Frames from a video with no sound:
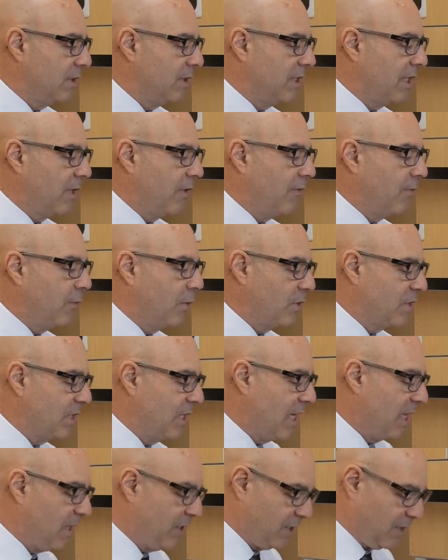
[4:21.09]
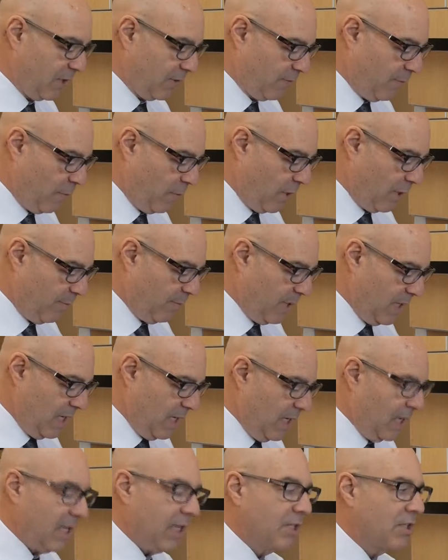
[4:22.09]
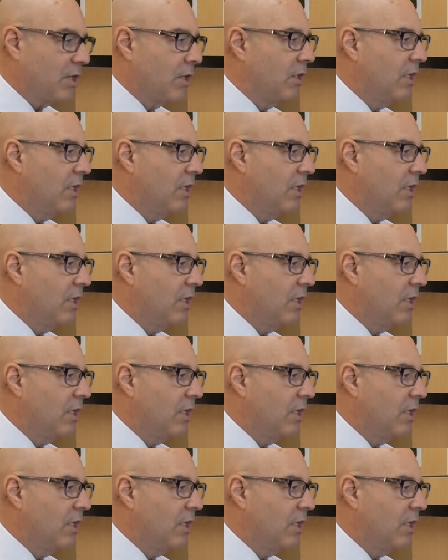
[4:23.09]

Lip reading: dental force analysis form is